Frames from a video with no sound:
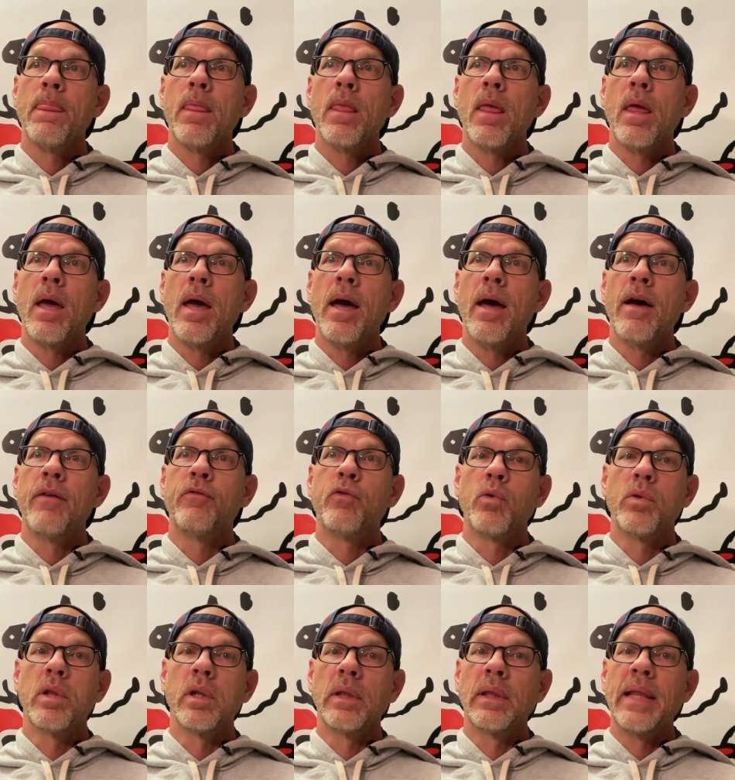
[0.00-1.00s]
uh,
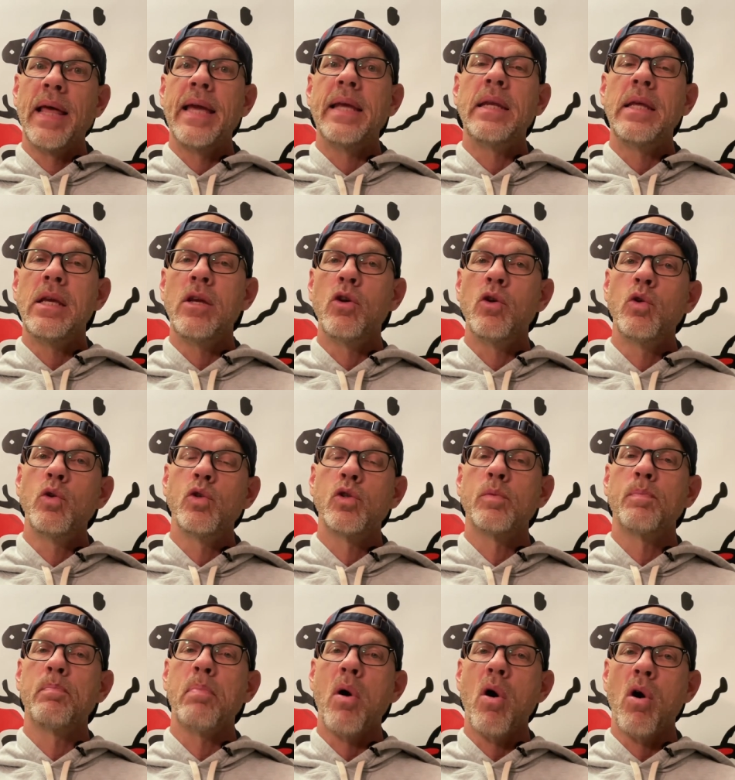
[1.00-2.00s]
for the lady whose
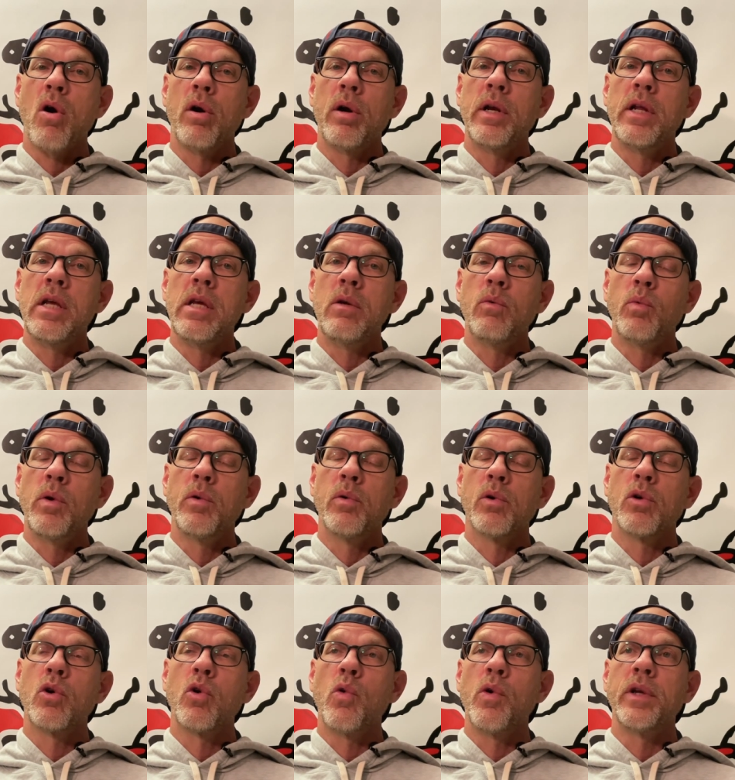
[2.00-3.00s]
party we
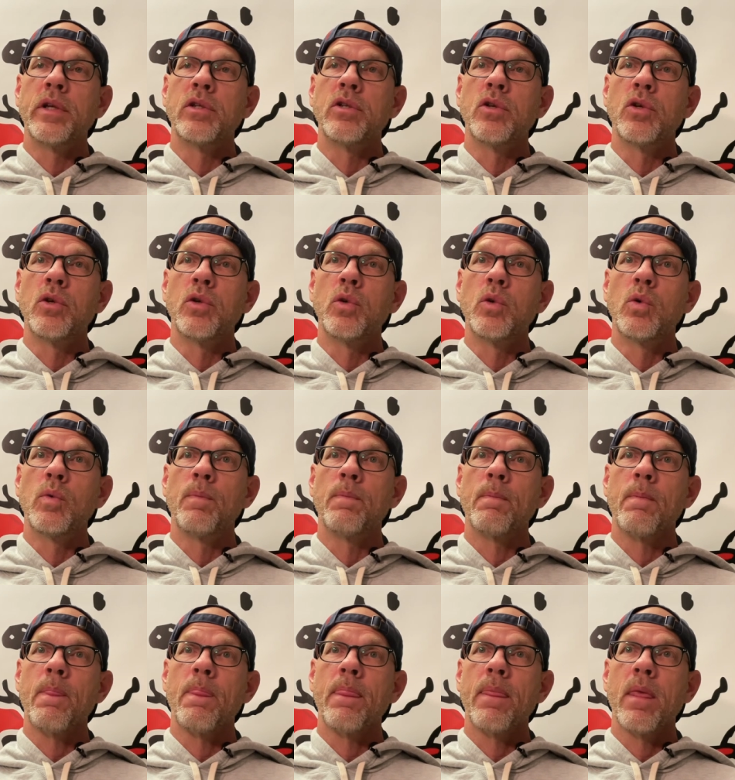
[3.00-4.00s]
were going to.
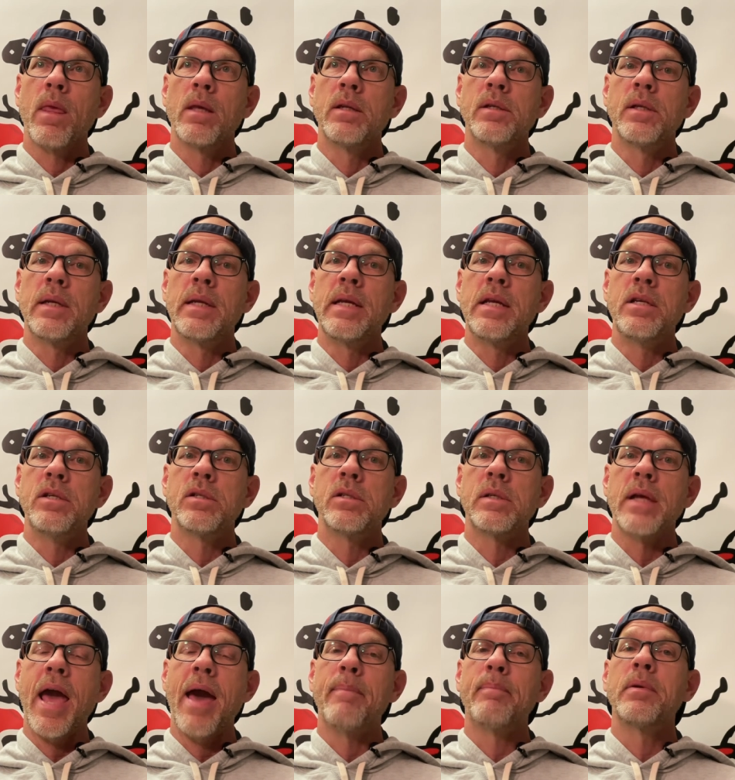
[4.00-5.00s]
Denise
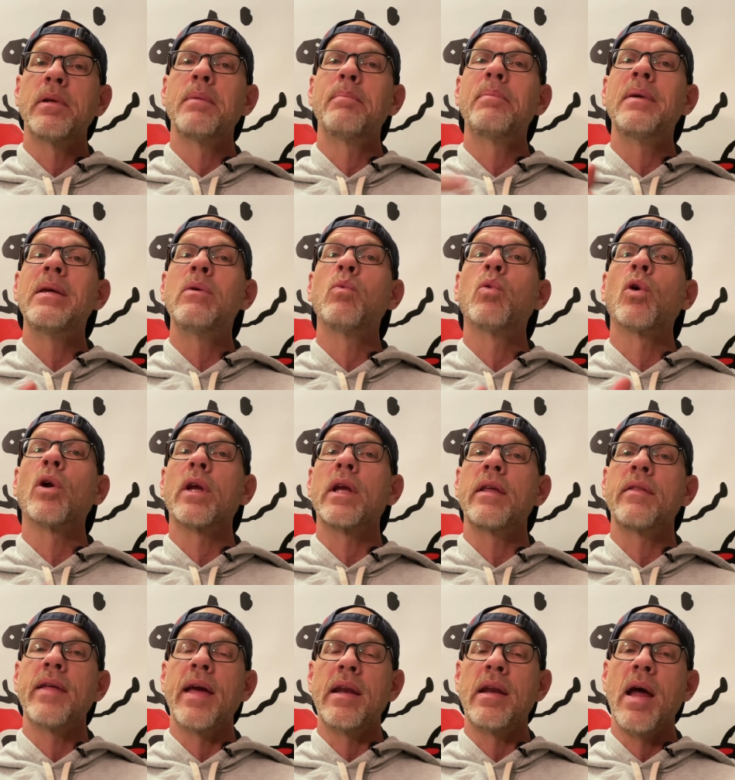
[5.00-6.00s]
happened to be
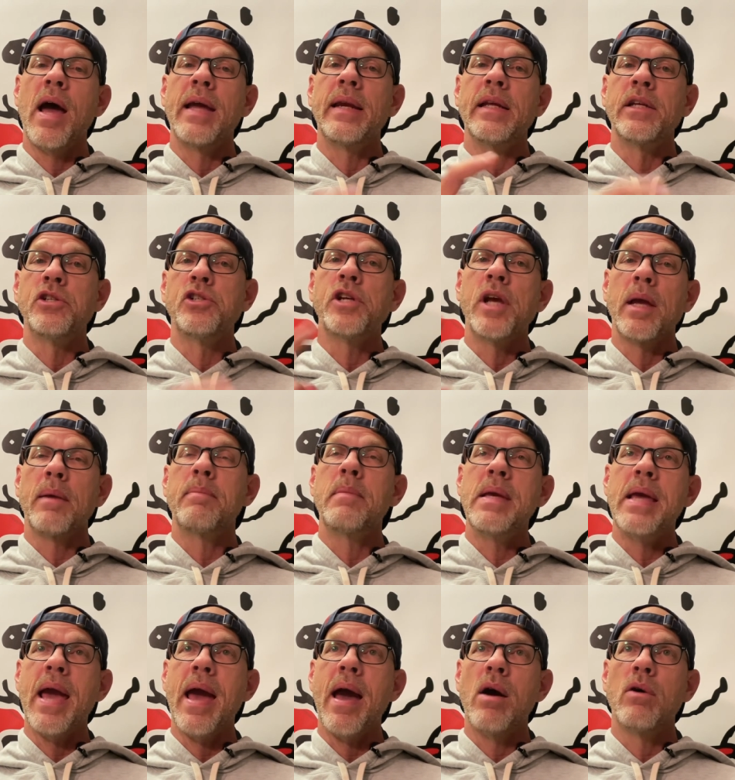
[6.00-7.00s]
working that night and checked
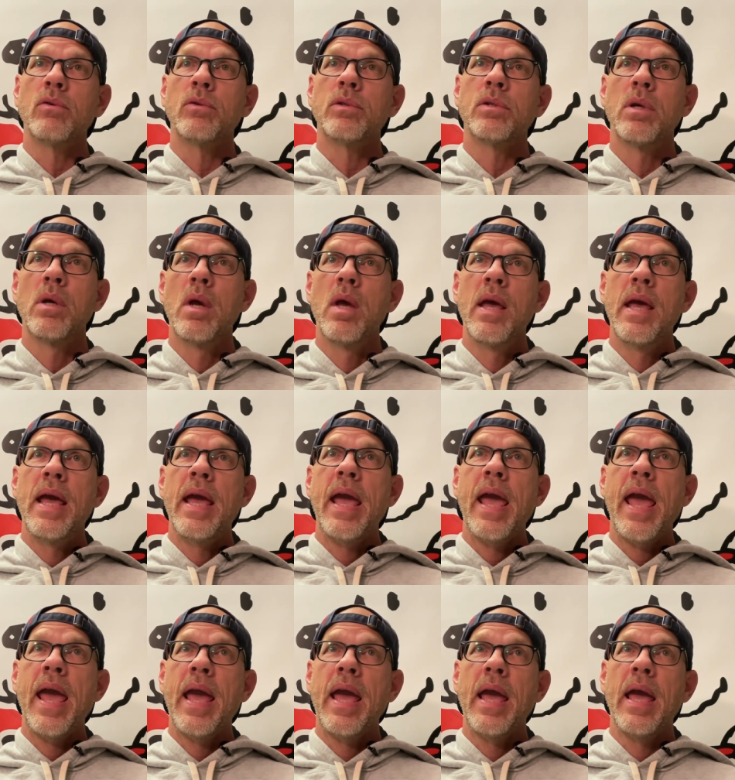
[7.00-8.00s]
me out.
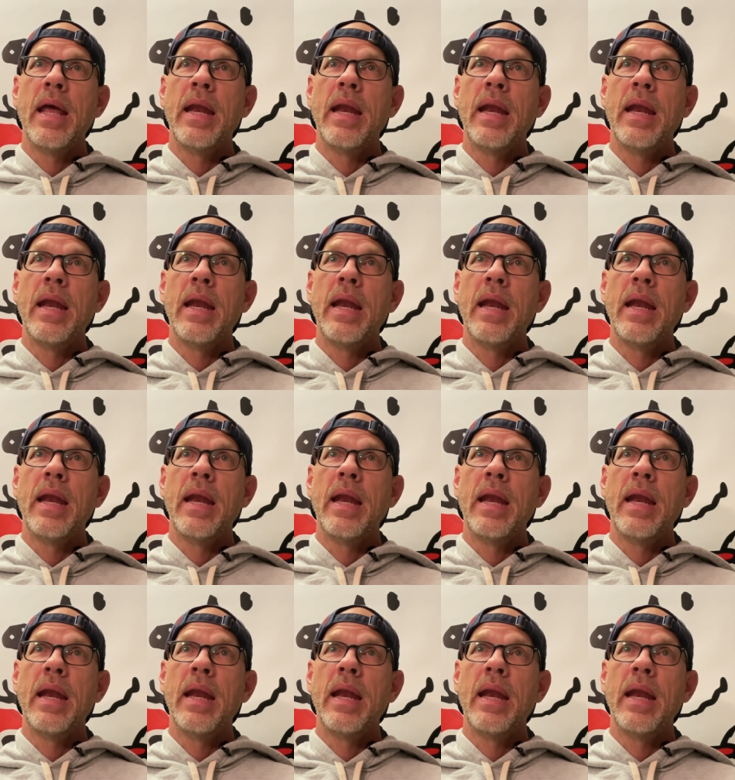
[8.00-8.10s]
And